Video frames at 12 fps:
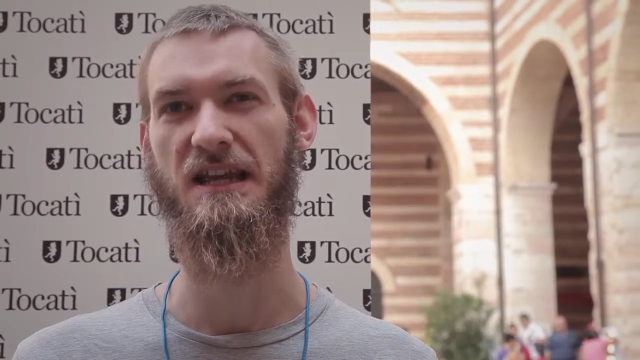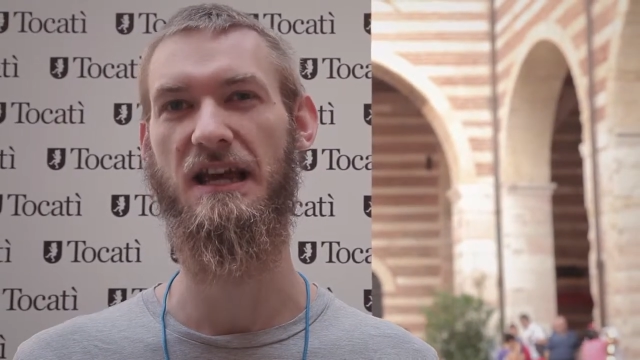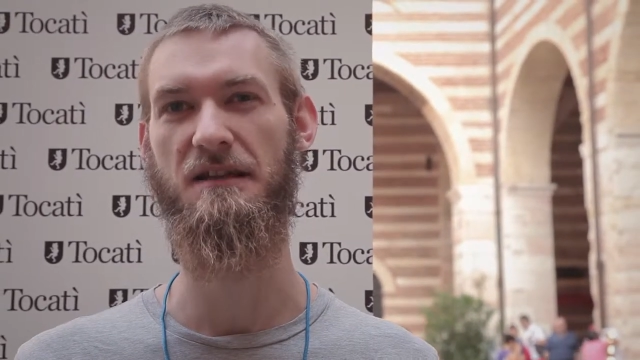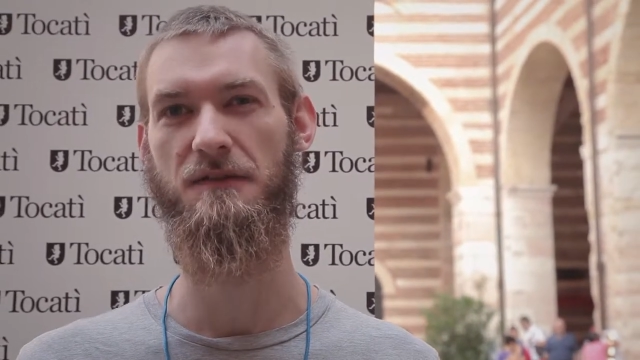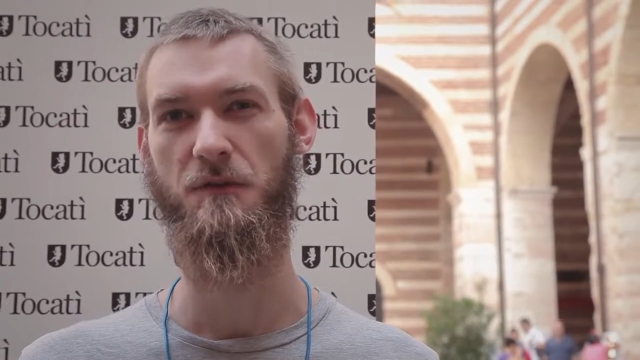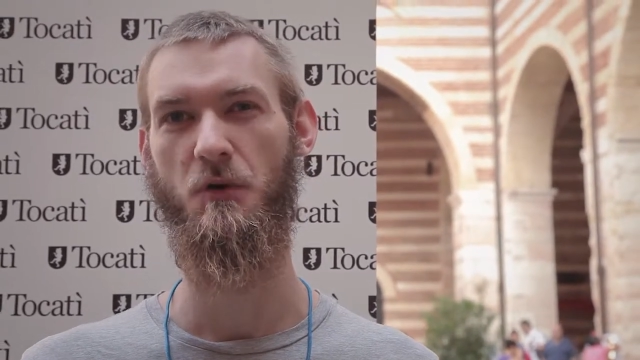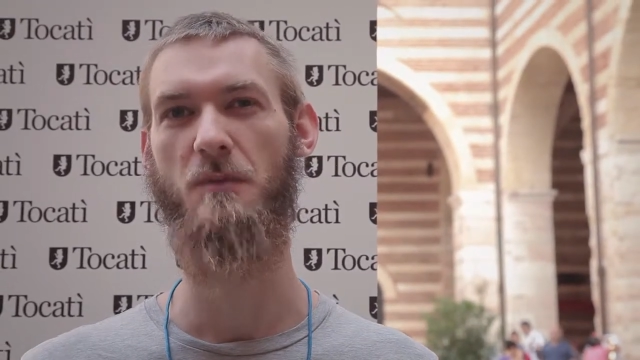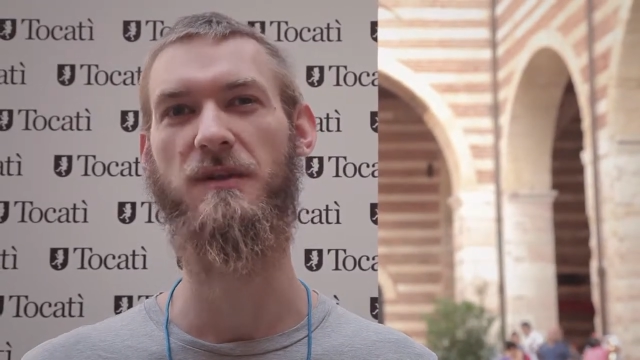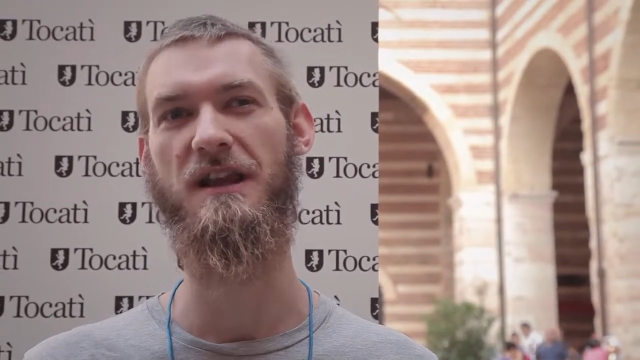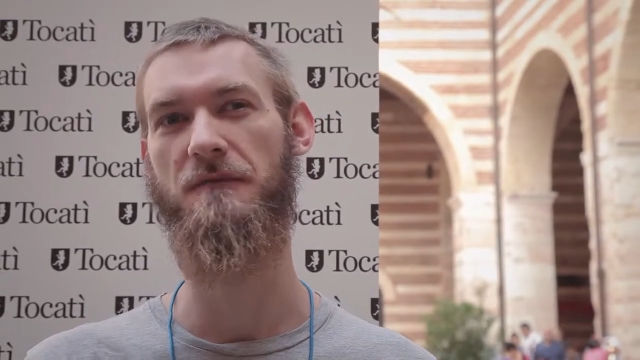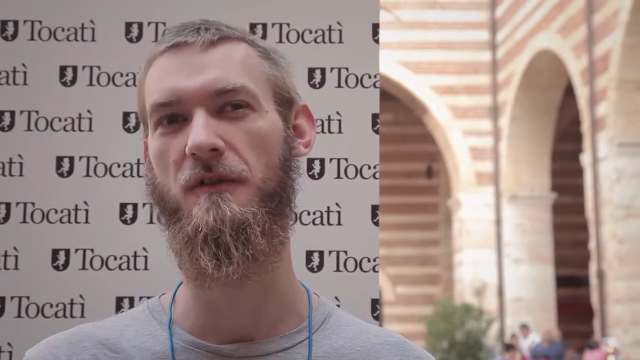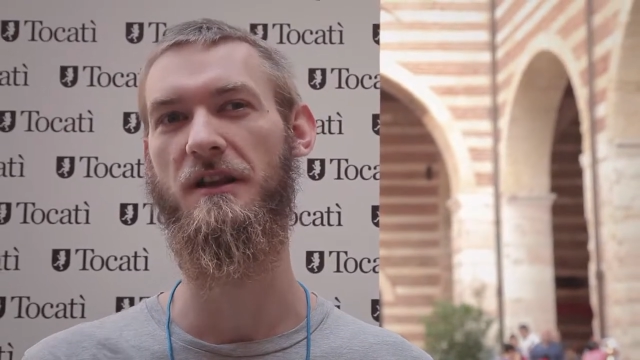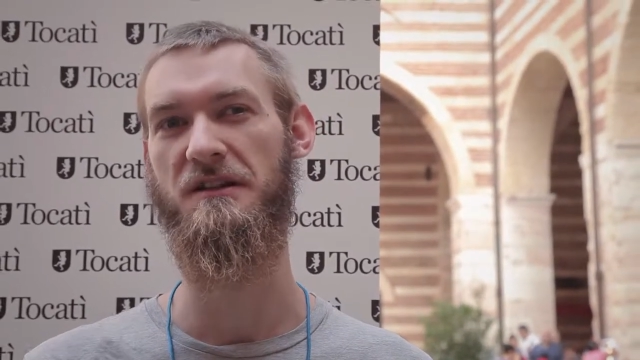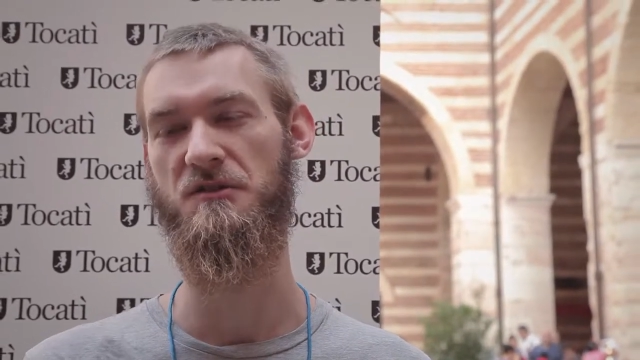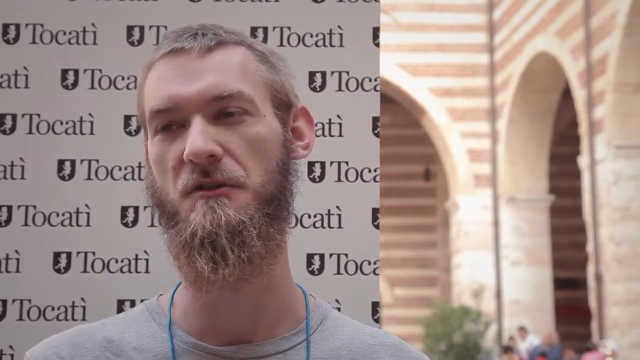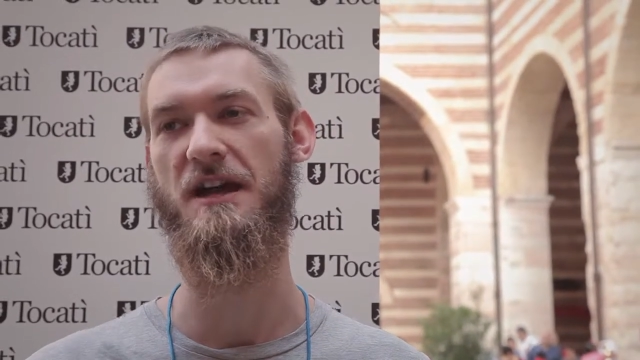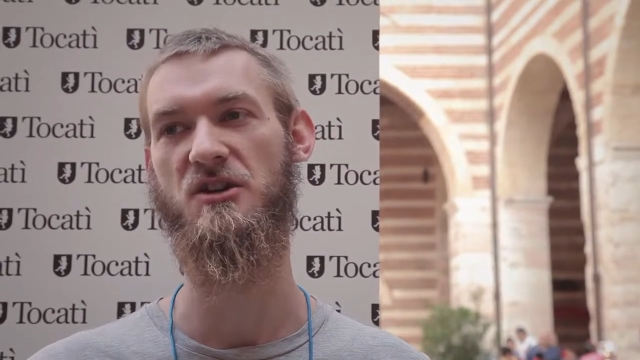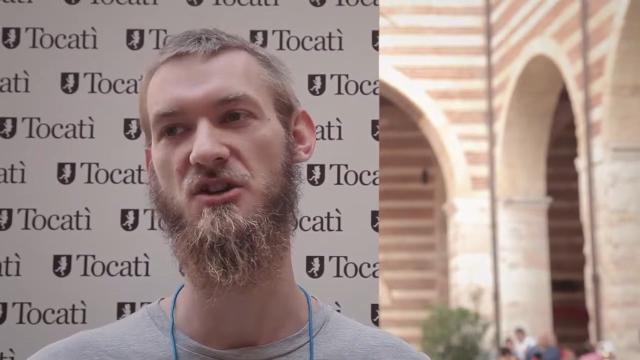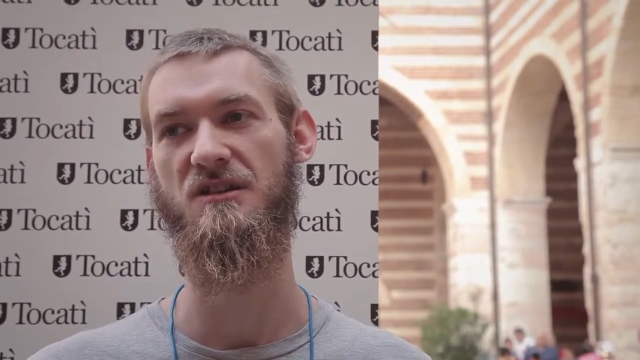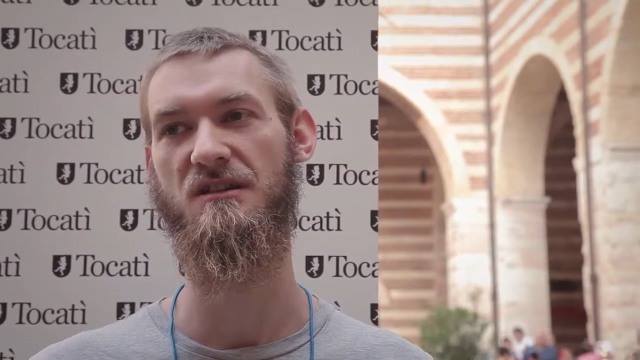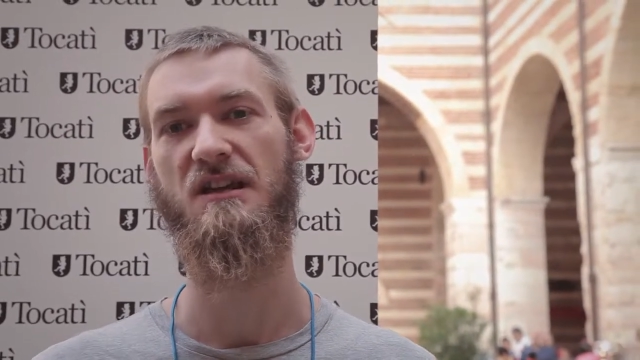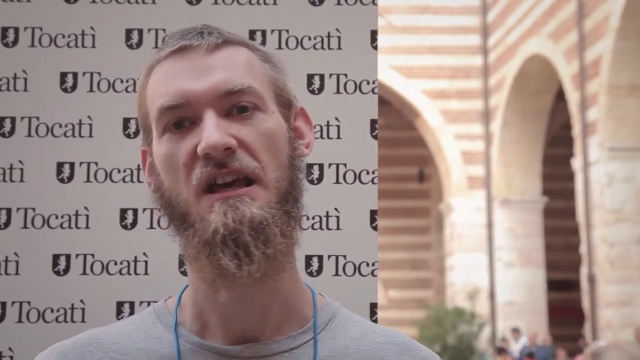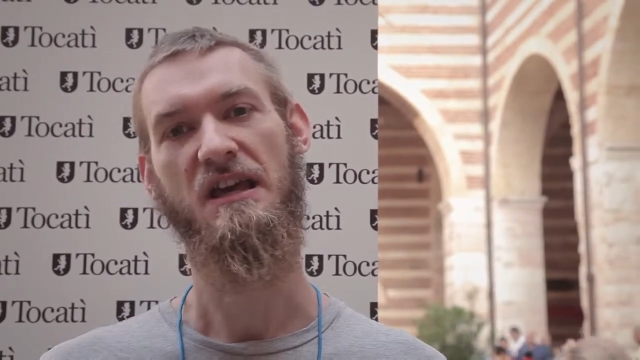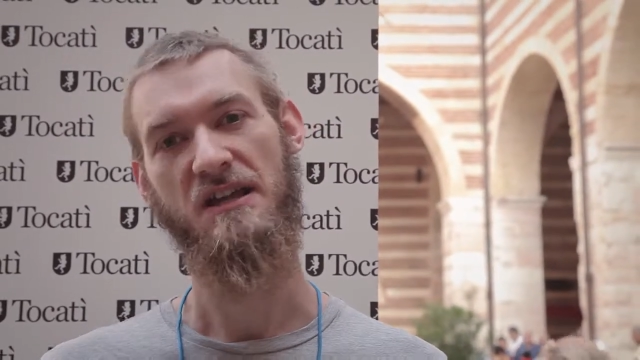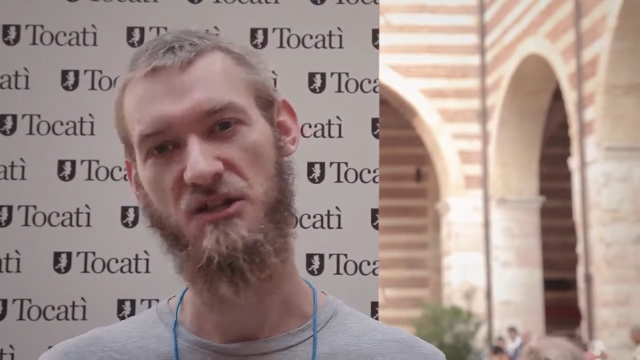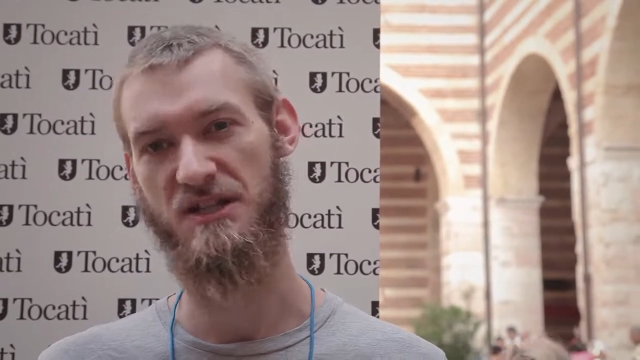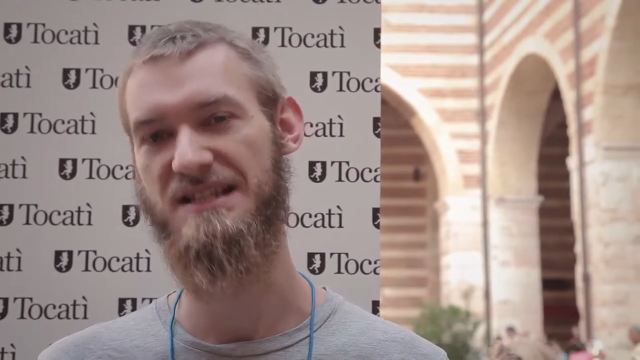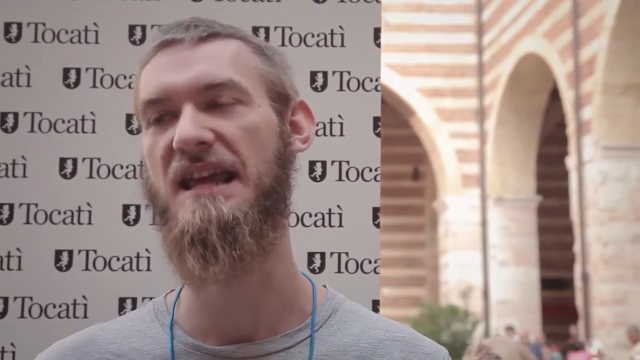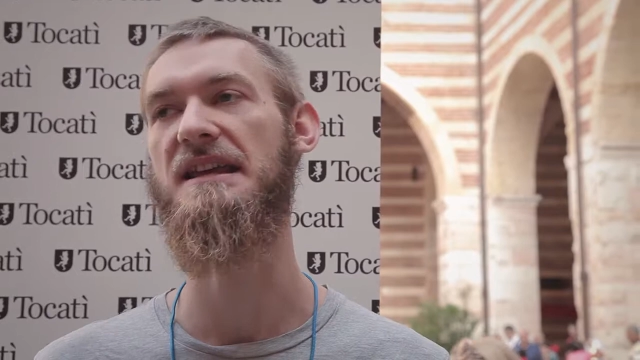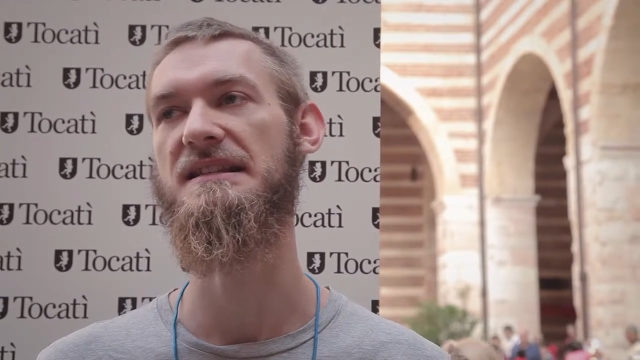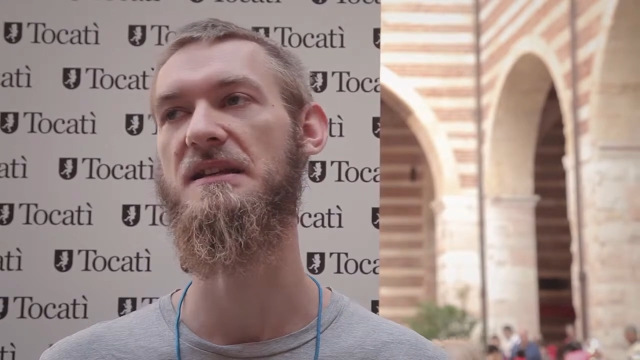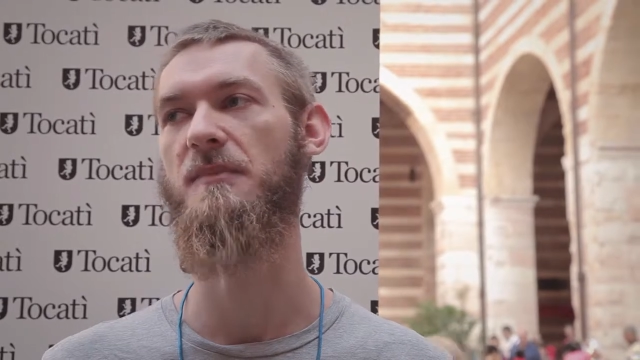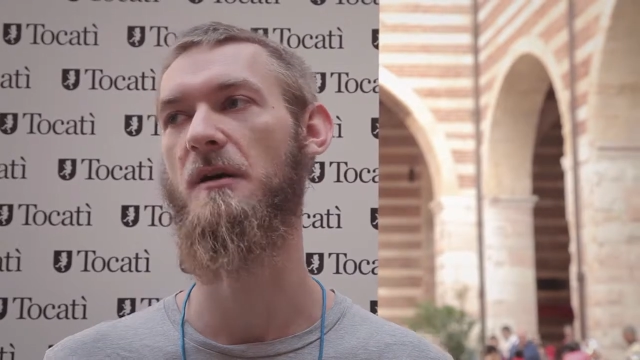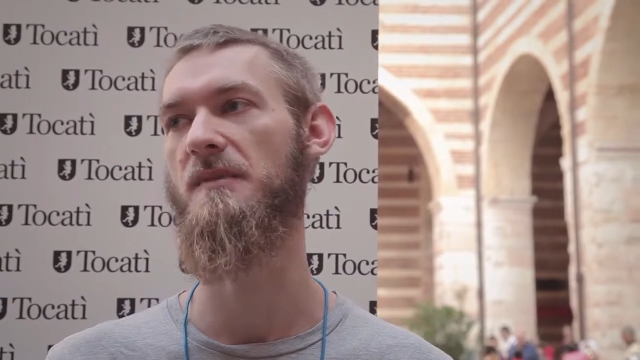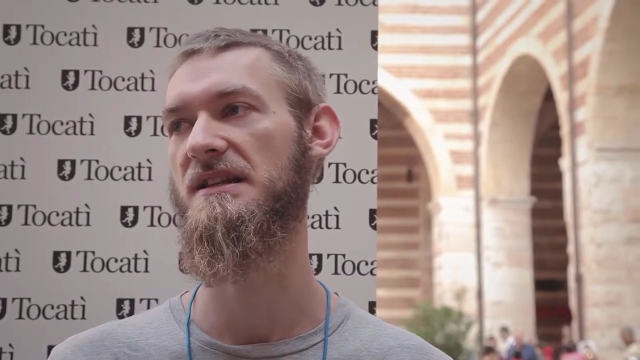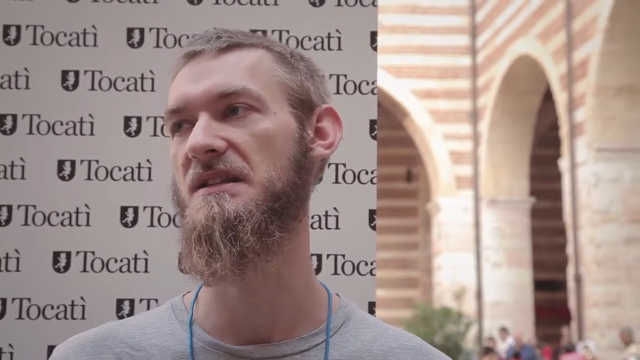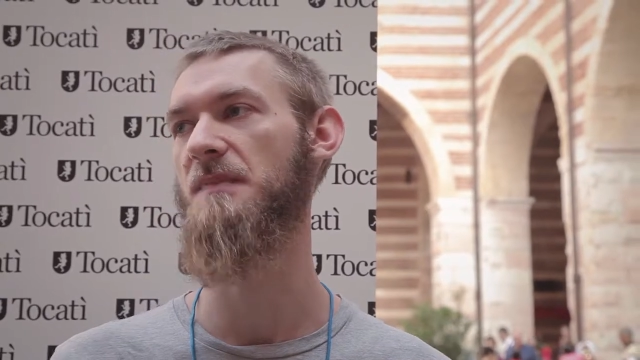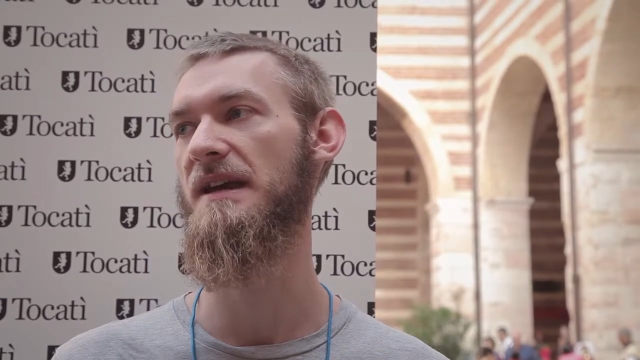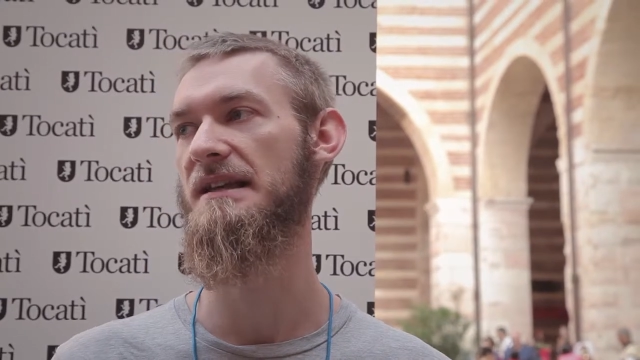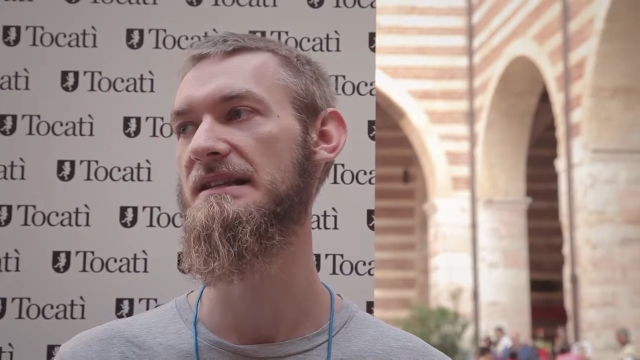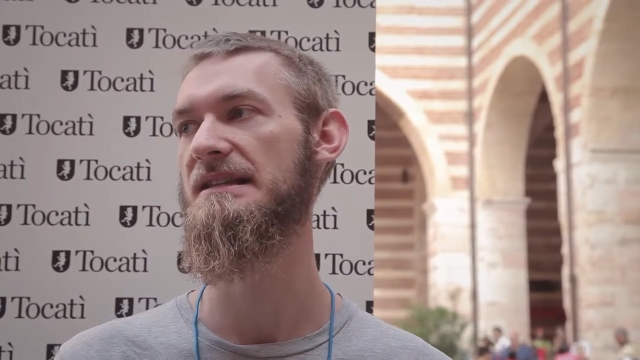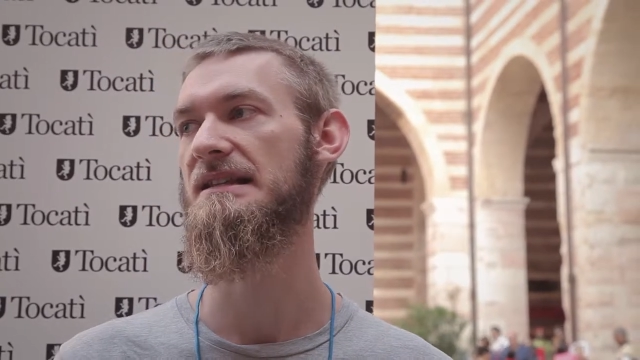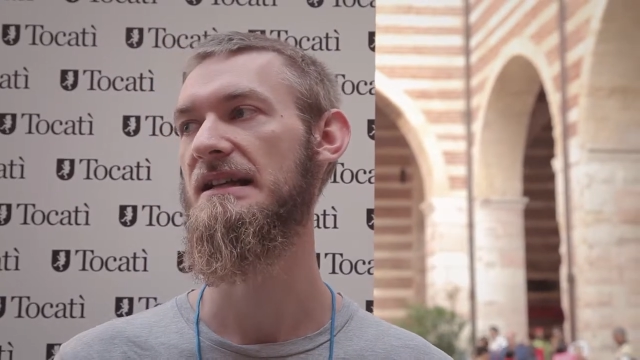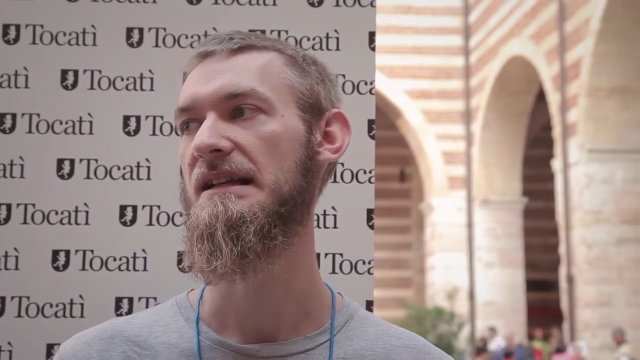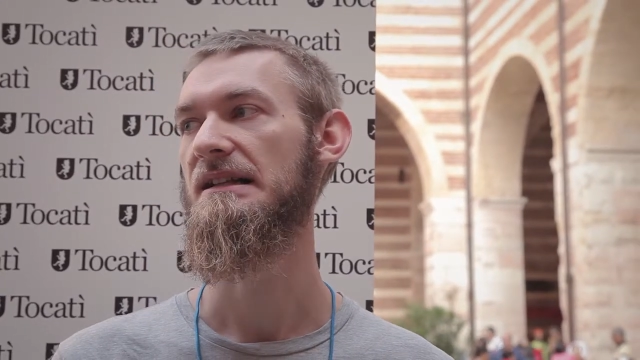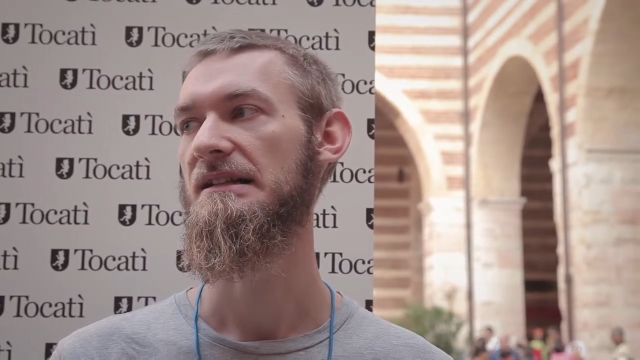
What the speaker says: and through a playful interaction just takes the public space.